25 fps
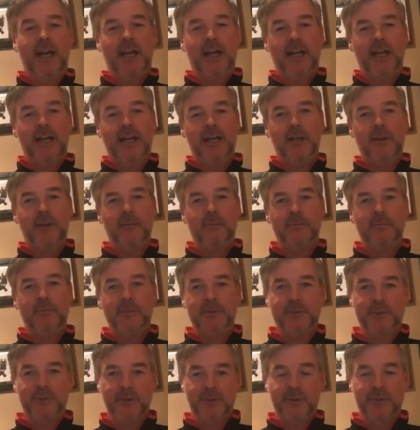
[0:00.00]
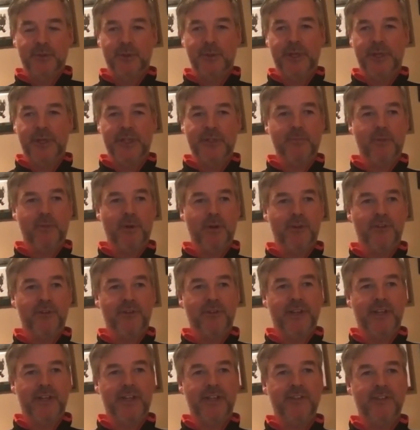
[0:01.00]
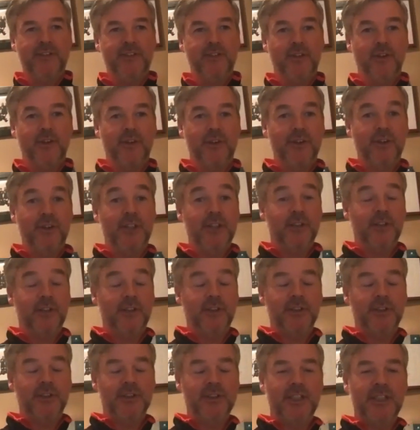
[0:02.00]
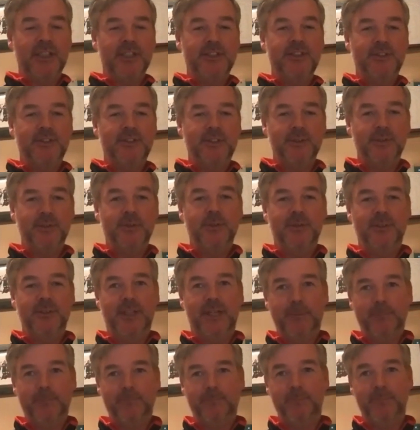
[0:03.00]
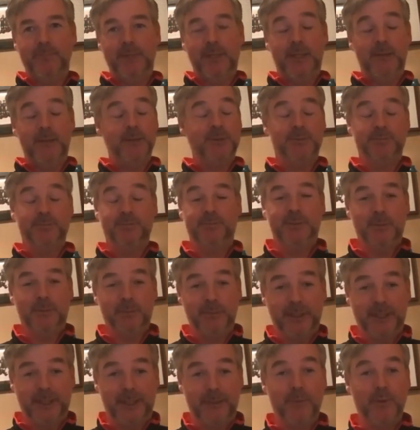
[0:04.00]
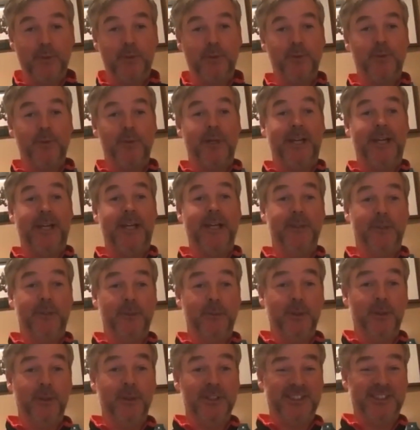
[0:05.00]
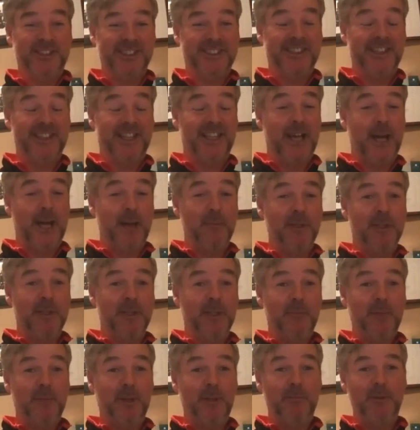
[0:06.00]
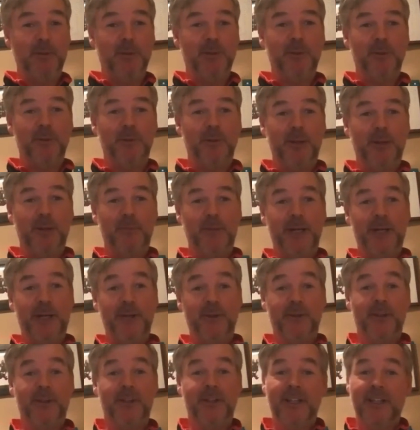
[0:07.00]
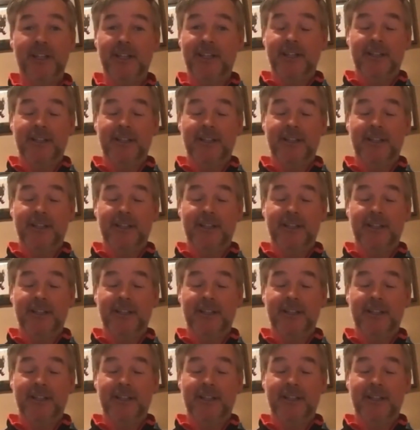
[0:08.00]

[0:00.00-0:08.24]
on the Queen's birthday's honours list. So yeah, I was completely blown away, and to be honest, still am a little bit blown away by it all.